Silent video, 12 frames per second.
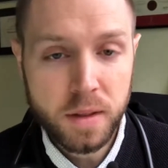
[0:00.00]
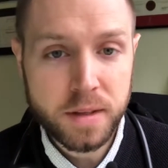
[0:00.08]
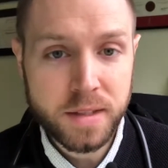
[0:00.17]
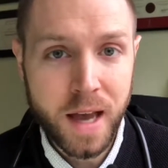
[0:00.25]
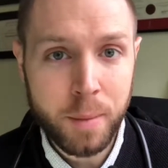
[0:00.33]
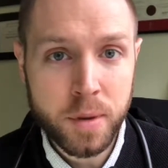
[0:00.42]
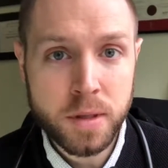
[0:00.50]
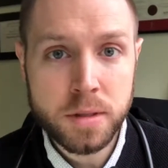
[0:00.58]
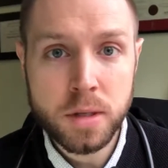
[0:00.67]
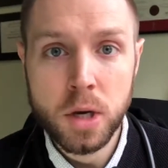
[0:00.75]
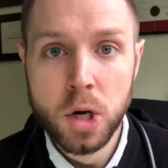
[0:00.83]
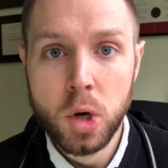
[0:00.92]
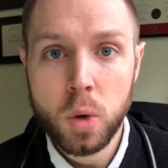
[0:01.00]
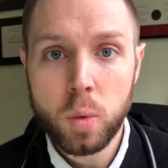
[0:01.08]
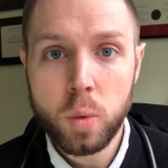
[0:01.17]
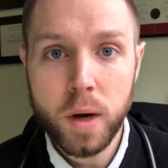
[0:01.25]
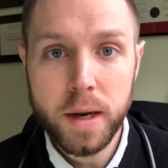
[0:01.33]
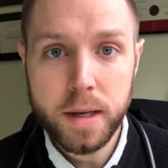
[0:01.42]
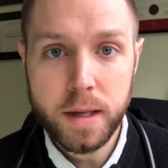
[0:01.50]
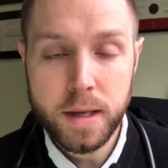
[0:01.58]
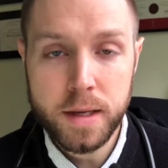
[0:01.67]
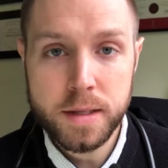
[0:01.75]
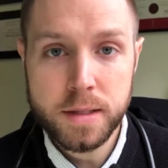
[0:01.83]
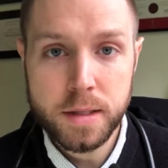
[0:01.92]
This happens. What
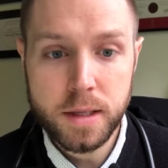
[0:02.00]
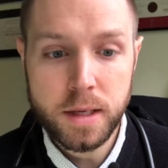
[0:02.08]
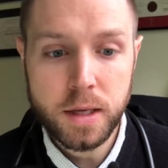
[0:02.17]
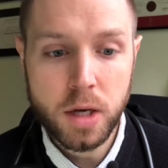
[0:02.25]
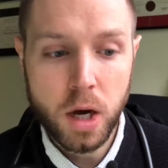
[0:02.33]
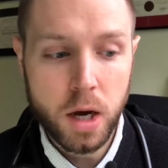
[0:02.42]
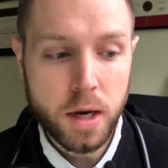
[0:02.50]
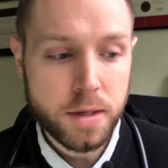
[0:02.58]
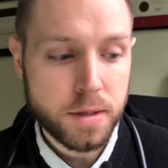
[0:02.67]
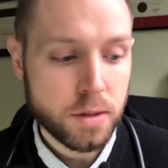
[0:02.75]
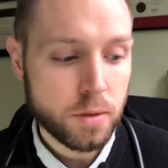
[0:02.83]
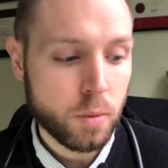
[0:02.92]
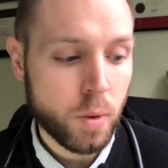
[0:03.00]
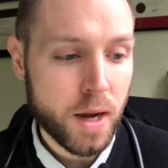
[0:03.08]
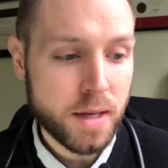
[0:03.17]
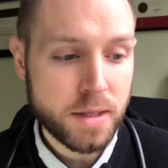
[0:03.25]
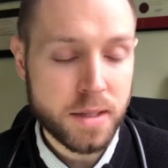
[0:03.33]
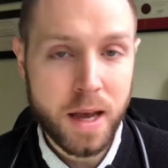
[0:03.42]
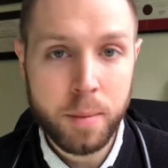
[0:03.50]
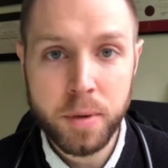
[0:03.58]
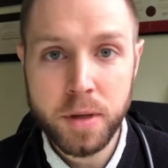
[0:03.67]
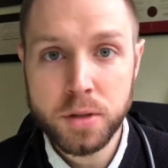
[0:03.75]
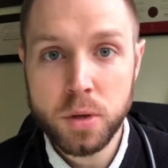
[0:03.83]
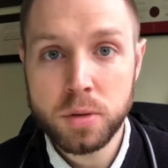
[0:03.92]
is the cause? Why is this
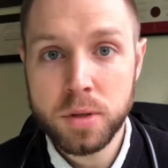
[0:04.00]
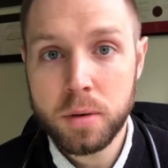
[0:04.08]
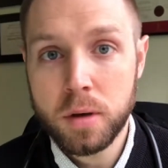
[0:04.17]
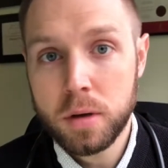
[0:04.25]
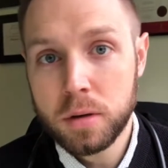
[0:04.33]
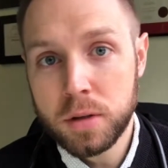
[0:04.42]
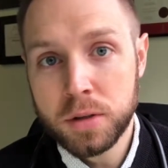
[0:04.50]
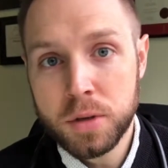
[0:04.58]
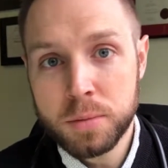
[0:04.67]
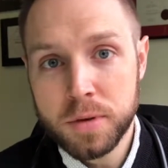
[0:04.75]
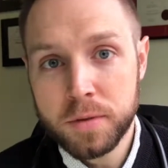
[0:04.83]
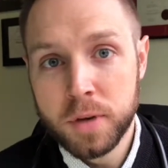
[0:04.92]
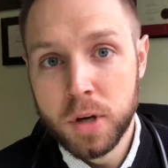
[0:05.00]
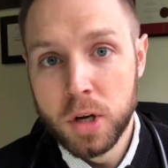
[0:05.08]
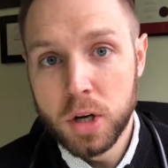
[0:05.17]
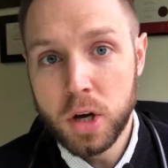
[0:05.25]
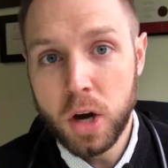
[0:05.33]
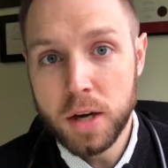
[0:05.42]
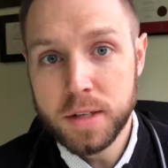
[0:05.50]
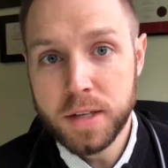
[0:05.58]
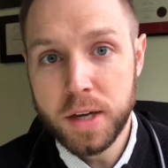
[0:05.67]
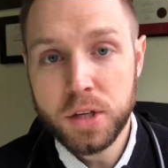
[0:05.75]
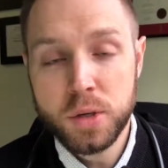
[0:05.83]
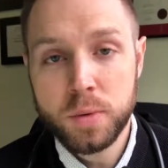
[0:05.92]
happening? So in terms of
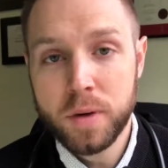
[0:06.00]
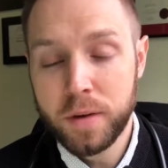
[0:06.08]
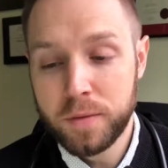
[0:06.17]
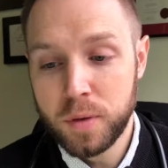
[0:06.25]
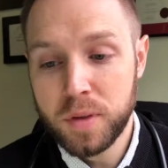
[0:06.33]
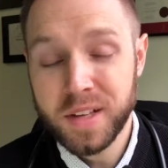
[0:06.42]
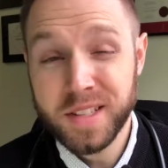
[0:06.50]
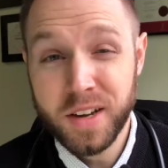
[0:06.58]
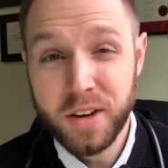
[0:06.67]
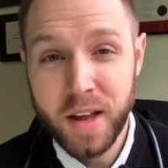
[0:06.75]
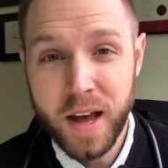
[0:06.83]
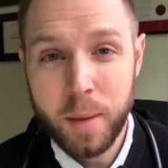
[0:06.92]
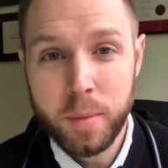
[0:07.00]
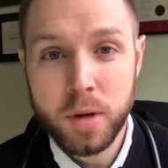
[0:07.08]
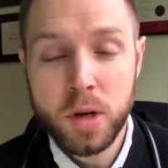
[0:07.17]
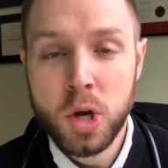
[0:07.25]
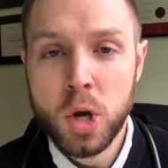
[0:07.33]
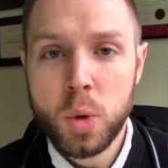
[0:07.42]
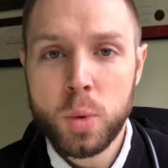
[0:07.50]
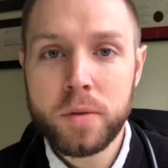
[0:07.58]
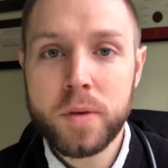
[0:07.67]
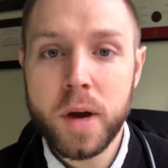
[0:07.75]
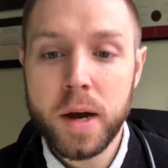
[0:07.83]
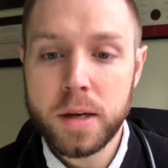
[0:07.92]
causation, we've got a few things that could happen.
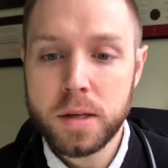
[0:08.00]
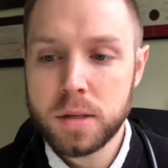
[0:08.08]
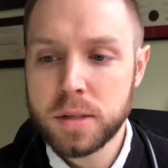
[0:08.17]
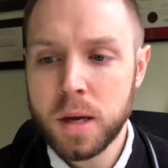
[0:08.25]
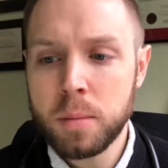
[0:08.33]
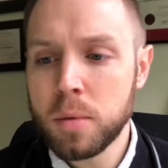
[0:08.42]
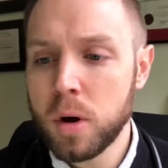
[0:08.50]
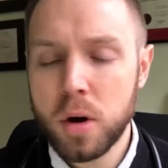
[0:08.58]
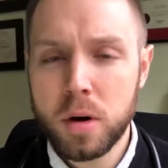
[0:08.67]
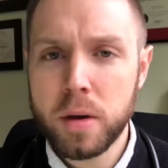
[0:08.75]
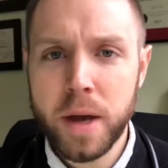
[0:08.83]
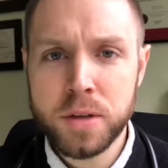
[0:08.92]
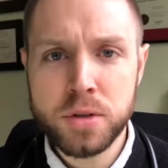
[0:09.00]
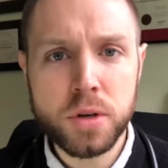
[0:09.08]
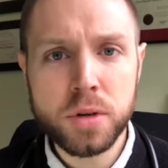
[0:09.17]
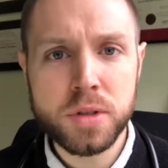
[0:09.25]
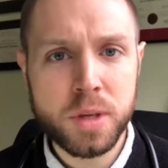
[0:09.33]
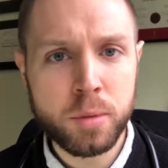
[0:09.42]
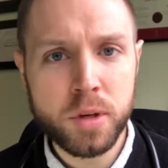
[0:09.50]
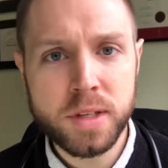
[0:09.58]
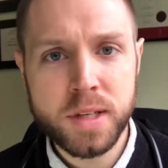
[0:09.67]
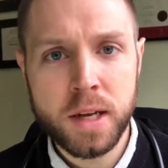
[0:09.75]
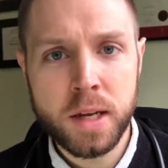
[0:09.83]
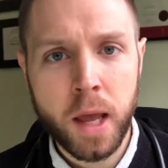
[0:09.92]
We've got some external
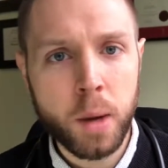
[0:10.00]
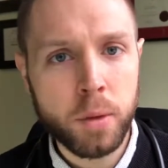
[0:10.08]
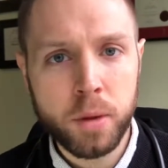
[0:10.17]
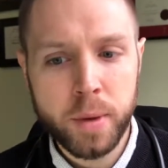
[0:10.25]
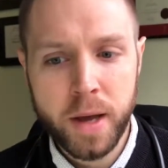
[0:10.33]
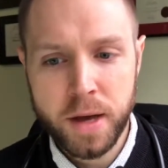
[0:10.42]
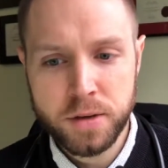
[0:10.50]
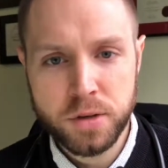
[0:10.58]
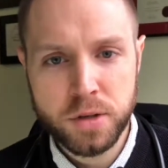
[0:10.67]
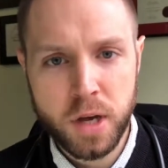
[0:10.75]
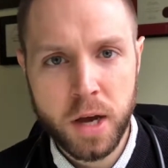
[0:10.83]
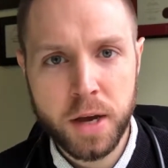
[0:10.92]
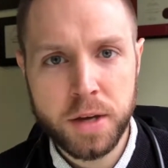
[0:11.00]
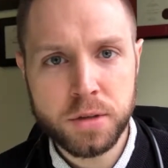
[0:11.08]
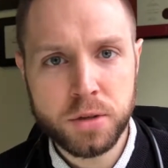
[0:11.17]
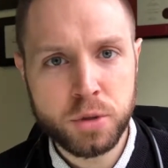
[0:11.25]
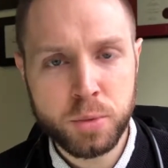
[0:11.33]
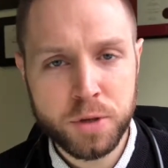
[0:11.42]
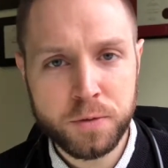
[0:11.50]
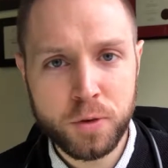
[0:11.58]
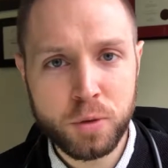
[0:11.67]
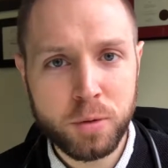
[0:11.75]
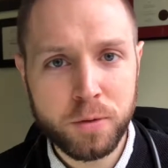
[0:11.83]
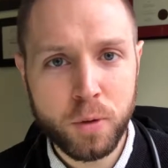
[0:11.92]
stimulus at night, whether it be exercise or too much
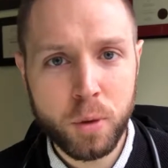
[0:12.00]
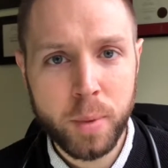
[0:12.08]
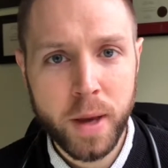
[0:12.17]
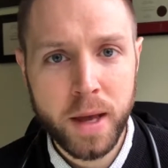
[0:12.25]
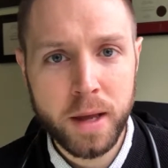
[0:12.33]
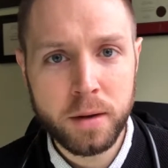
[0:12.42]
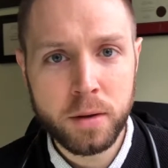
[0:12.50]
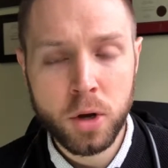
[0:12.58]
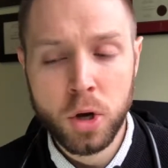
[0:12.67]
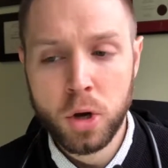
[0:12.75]
food before bed,